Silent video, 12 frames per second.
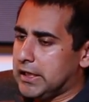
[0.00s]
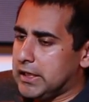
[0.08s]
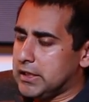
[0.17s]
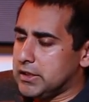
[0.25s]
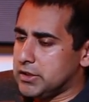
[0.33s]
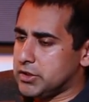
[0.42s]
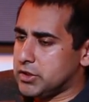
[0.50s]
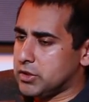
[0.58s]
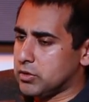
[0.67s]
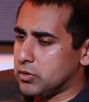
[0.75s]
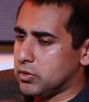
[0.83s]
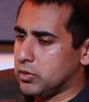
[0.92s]
is
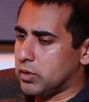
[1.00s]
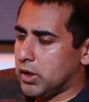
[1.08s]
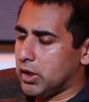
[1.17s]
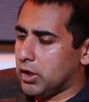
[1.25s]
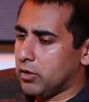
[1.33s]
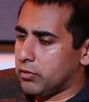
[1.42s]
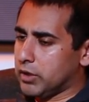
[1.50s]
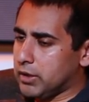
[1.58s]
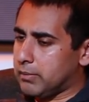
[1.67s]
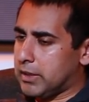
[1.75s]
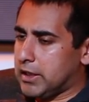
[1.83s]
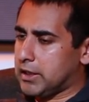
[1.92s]
to
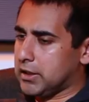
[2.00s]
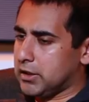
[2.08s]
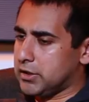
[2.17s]
really make